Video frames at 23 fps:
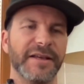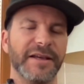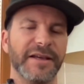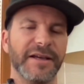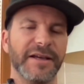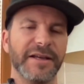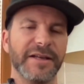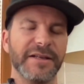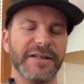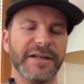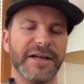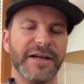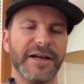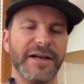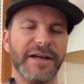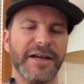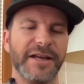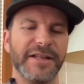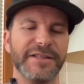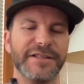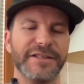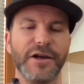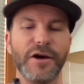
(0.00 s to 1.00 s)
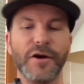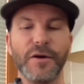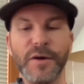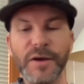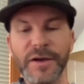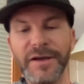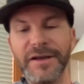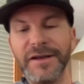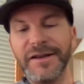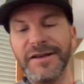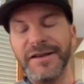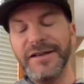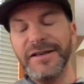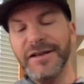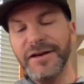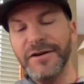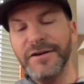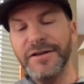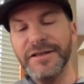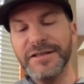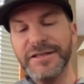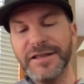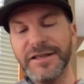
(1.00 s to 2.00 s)
Yeah. And so,
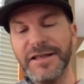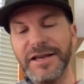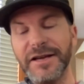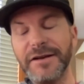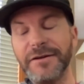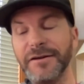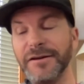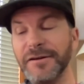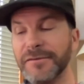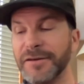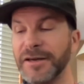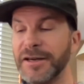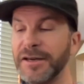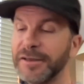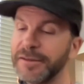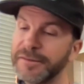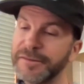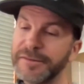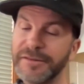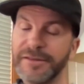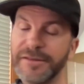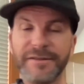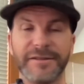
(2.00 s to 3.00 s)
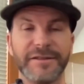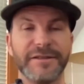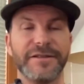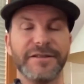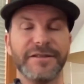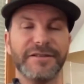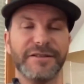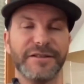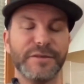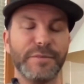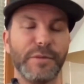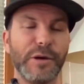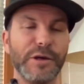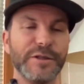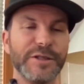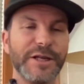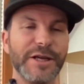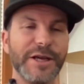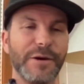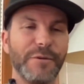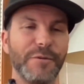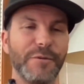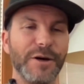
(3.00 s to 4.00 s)
you think, oh, well, it's
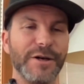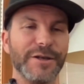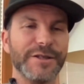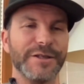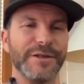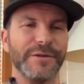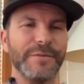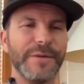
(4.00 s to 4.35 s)
supposed to get worse.